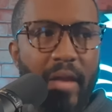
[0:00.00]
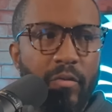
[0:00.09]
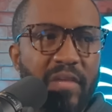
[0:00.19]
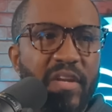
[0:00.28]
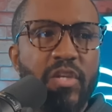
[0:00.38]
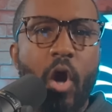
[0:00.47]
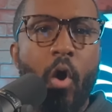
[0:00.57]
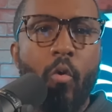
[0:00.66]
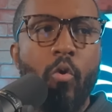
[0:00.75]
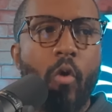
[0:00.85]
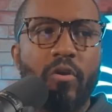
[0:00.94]
I don't even
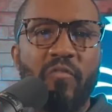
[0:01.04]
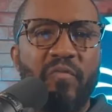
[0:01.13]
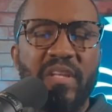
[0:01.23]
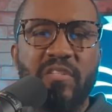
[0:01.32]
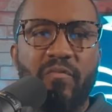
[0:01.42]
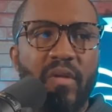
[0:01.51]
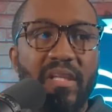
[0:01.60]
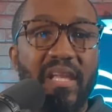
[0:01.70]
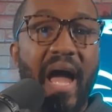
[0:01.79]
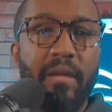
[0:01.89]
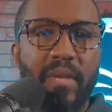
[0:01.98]
know who our defensive
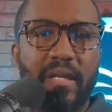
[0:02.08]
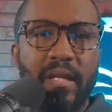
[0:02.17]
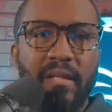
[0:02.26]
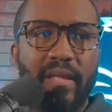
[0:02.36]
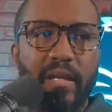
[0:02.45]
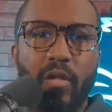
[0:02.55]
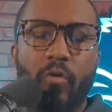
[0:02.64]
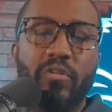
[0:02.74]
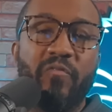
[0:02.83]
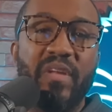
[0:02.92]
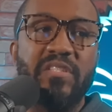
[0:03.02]
linemen, let
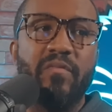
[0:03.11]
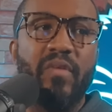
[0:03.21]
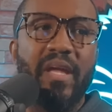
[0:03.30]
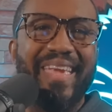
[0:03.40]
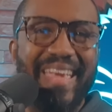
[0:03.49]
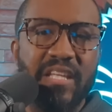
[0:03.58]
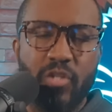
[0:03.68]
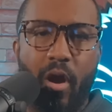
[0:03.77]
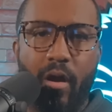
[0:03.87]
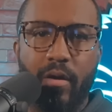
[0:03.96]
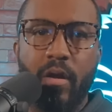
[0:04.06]
alone defensive
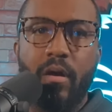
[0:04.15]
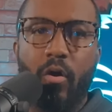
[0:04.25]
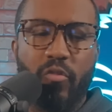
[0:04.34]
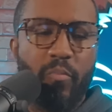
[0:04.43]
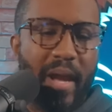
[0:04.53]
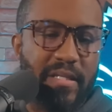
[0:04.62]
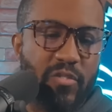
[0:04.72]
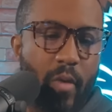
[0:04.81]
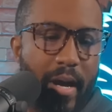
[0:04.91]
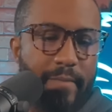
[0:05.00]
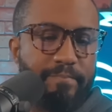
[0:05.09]
ends, are on the
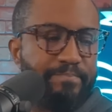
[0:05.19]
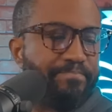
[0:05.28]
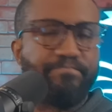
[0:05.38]
practice squad.